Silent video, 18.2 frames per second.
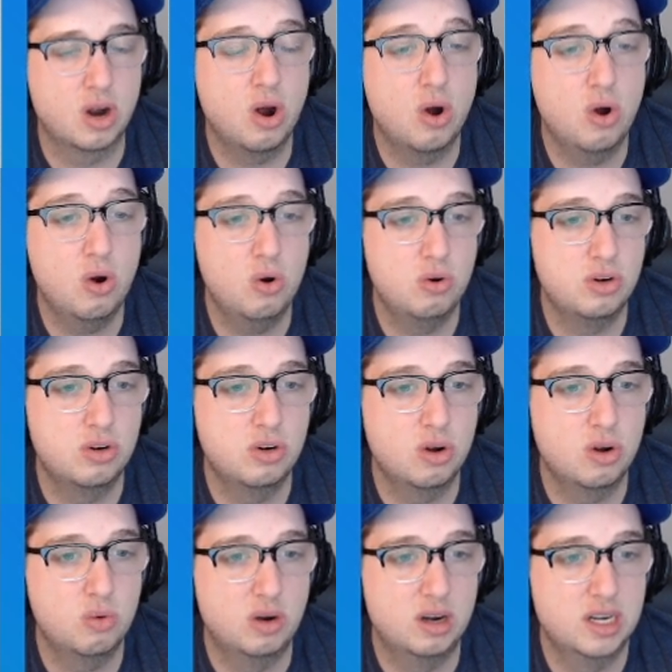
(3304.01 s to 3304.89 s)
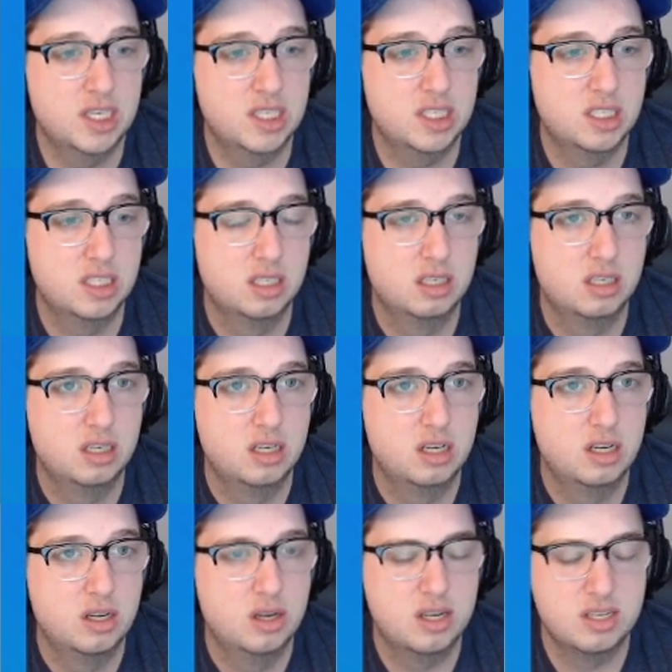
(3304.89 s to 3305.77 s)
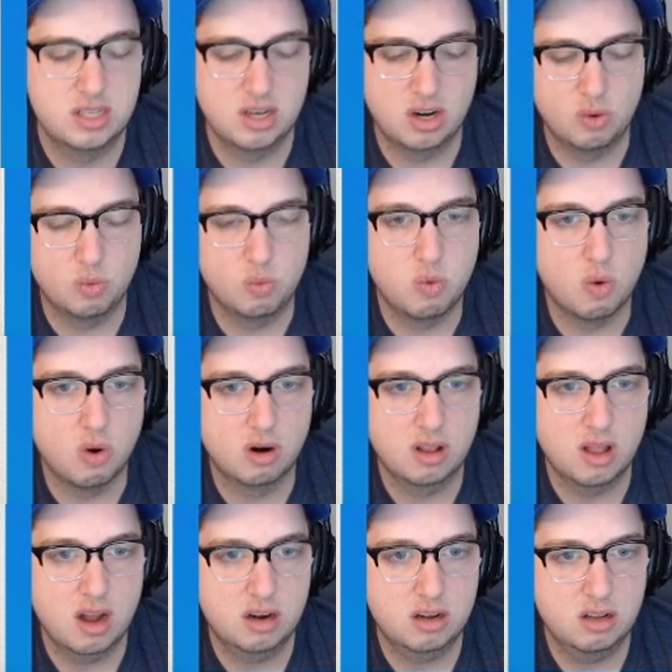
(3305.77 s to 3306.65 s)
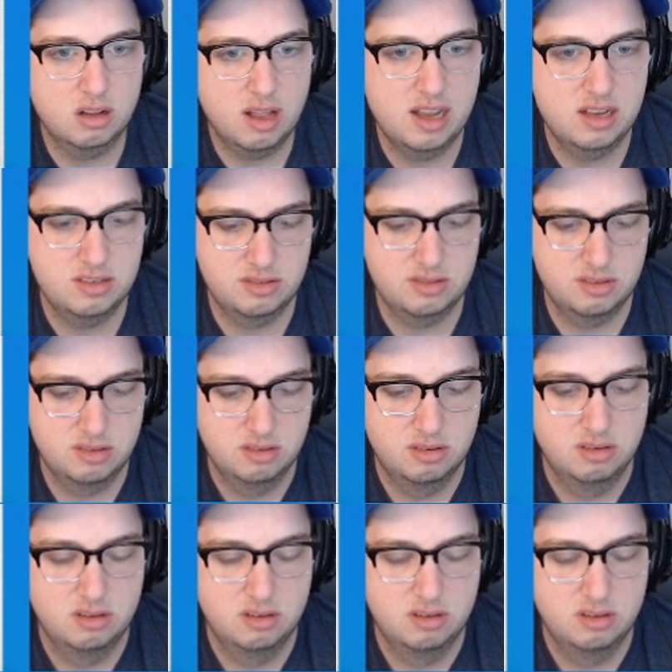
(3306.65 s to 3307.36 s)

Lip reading: Oh, you know what? Is there a warlock class?